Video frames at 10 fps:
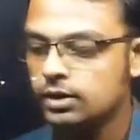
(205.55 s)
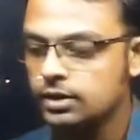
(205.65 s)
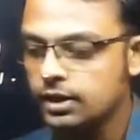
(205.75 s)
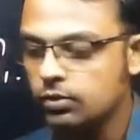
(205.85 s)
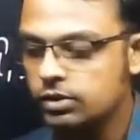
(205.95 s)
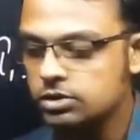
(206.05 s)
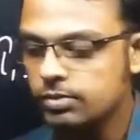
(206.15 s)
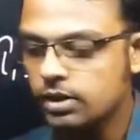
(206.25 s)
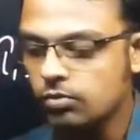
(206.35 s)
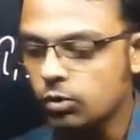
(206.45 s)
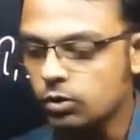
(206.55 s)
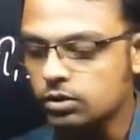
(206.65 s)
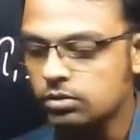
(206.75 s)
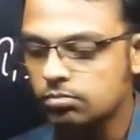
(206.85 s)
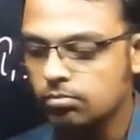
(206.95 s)
The equation become what?
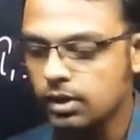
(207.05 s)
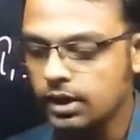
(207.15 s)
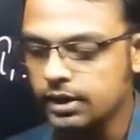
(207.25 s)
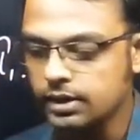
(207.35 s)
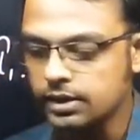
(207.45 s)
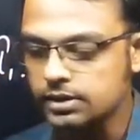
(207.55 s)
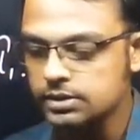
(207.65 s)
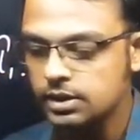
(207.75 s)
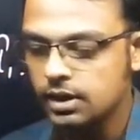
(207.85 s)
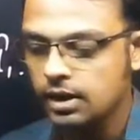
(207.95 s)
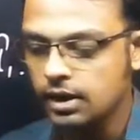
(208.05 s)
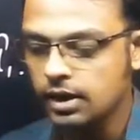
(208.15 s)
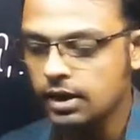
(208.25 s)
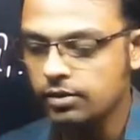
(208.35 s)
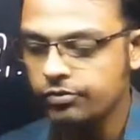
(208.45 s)
Minus
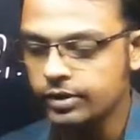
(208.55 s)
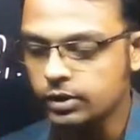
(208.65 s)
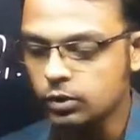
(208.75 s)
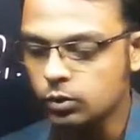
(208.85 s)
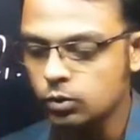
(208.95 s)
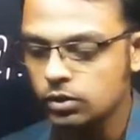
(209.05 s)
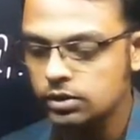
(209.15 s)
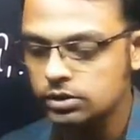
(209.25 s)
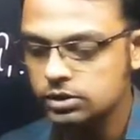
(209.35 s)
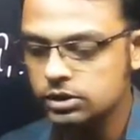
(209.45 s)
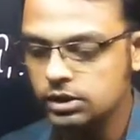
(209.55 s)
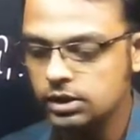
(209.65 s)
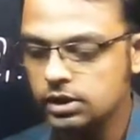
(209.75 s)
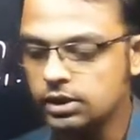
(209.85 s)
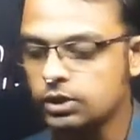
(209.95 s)
half into
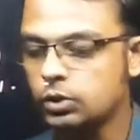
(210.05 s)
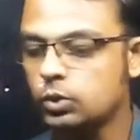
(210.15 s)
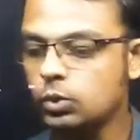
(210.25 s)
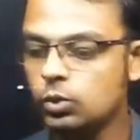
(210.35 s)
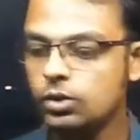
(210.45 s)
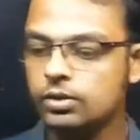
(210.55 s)
g into,